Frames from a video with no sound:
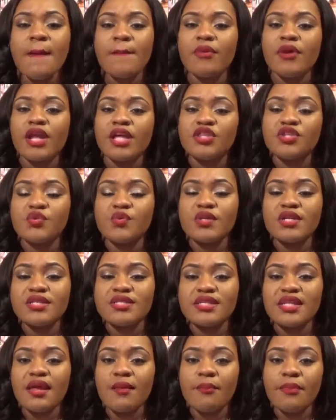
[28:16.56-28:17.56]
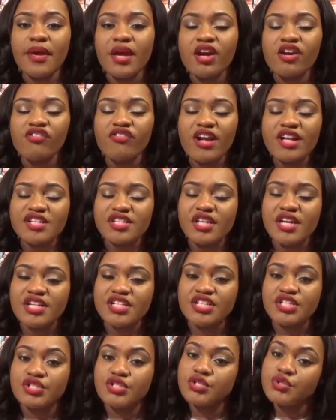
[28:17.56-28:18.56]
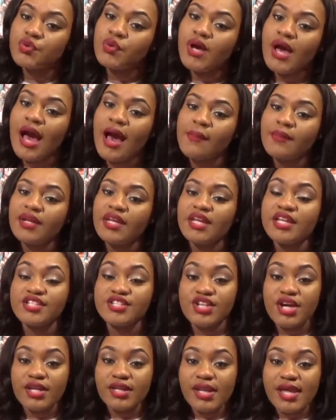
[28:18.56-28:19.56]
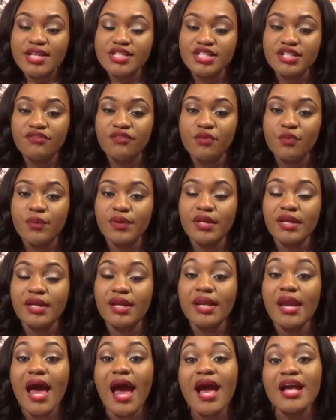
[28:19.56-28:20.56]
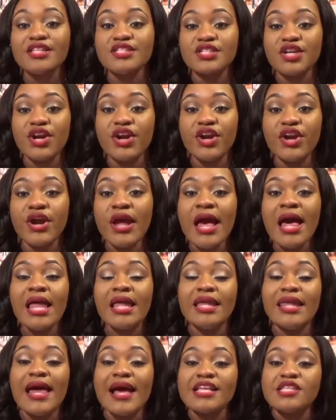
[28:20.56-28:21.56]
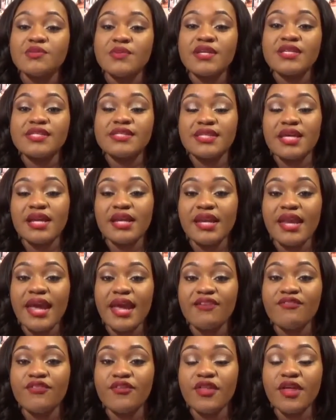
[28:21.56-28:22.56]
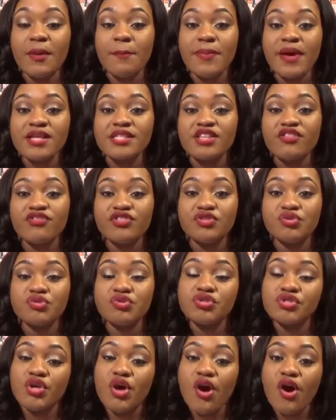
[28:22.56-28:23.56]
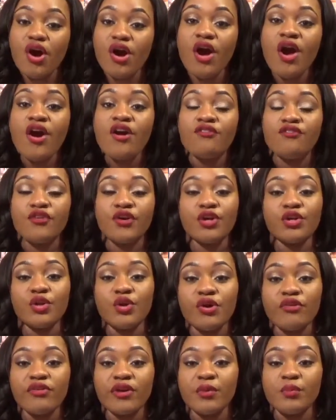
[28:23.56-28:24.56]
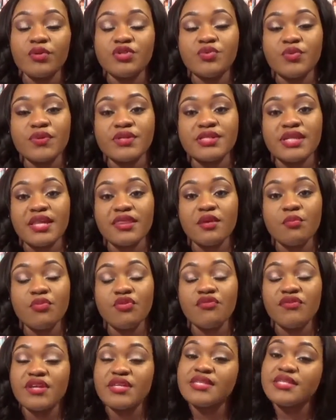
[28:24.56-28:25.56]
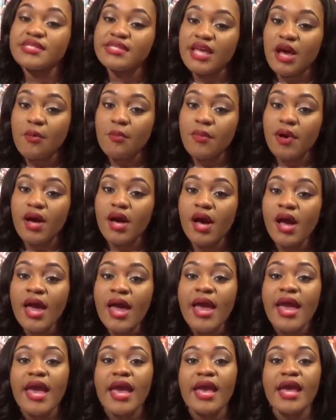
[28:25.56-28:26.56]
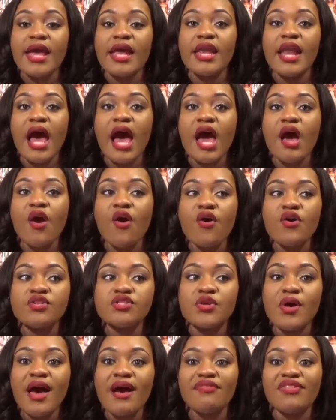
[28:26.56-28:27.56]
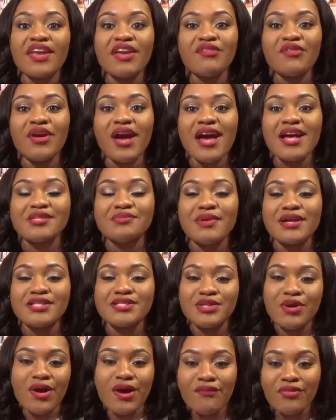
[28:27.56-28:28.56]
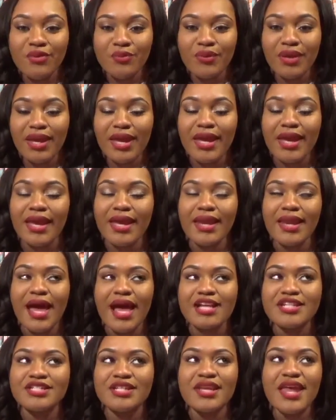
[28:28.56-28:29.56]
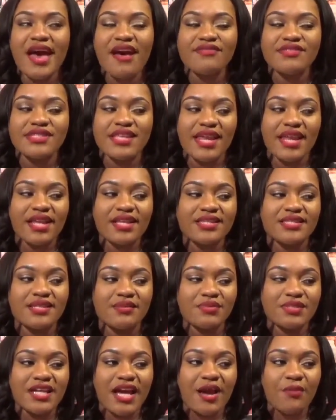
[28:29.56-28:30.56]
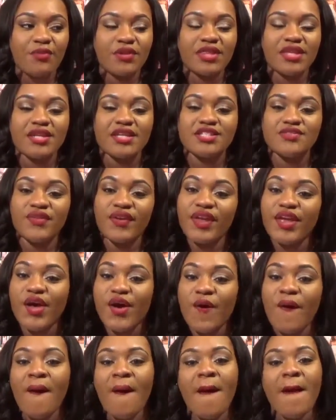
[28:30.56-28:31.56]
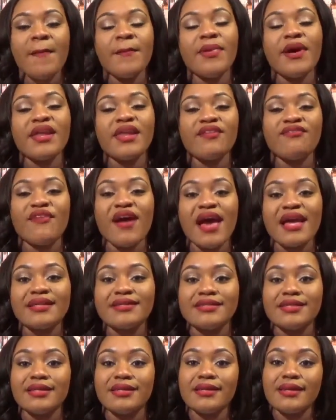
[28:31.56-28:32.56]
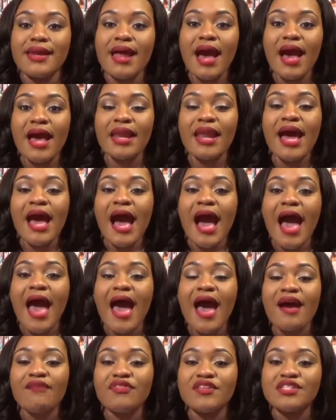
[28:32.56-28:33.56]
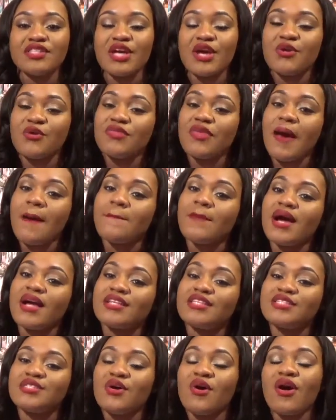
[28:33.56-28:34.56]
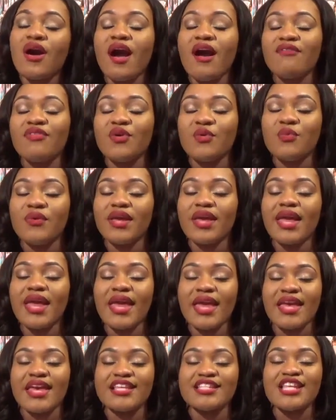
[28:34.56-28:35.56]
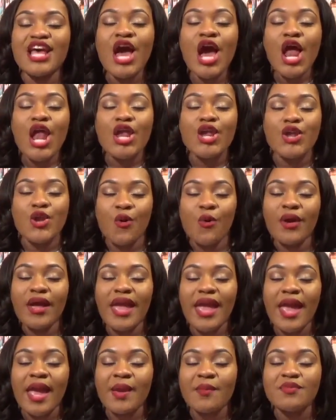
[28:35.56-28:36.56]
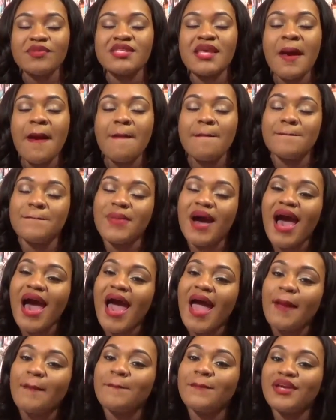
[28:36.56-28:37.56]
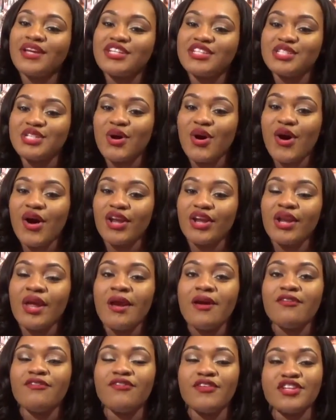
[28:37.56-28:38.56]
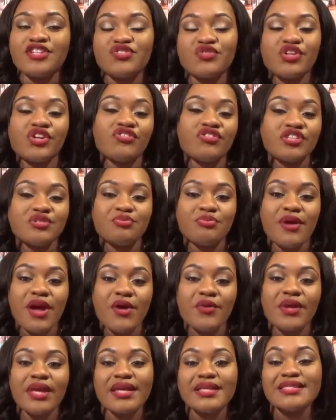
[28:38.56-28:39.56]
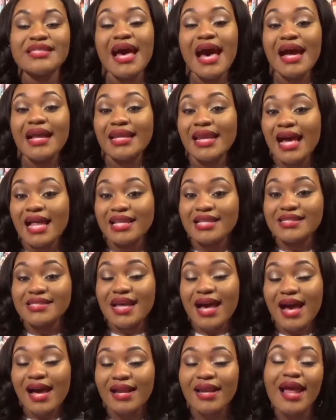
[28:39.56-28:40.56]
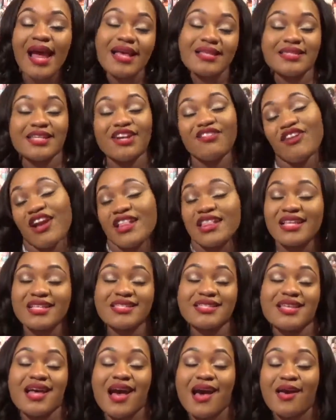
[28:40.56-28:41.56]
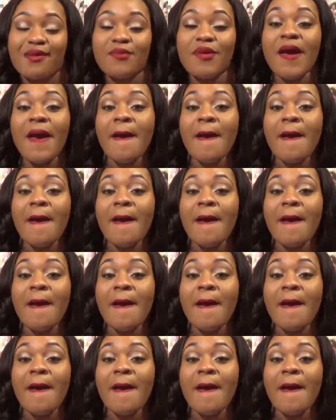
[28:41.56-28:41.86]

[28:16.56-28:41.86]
but I do want to send a big congratulations to Common and John Legend for winning an Oscar last week Sunday for the Best Original Song for Glory, which was in the movie Selma. And I also have to give you guys my song of the week, and I should have said it sometime within this video, but if I did not, I have to tell you that my song of the week is No Games by Big Sean featuring Chris Brown and Ty Dolla $ign. I said it right this time.